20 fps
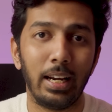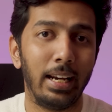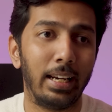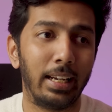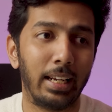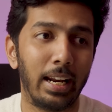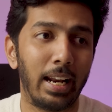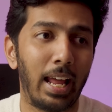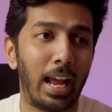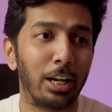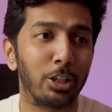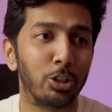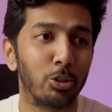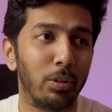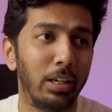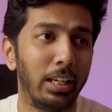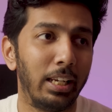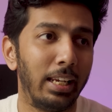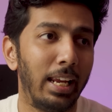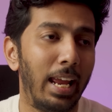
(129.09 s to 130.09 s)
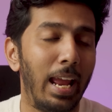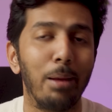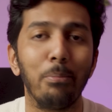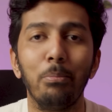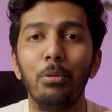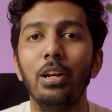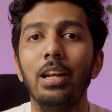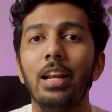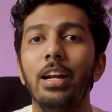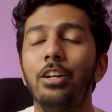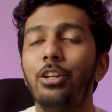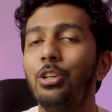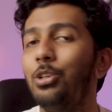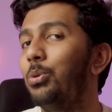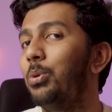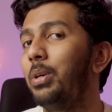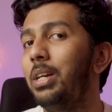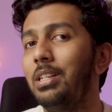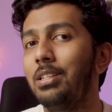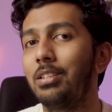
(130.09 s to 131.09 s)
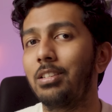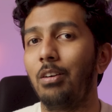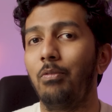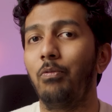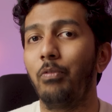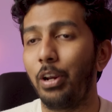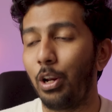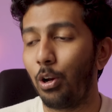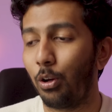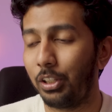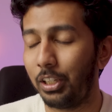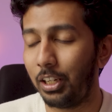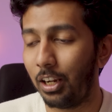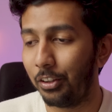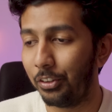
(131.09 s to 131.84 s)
it can actually emulate you in some way or the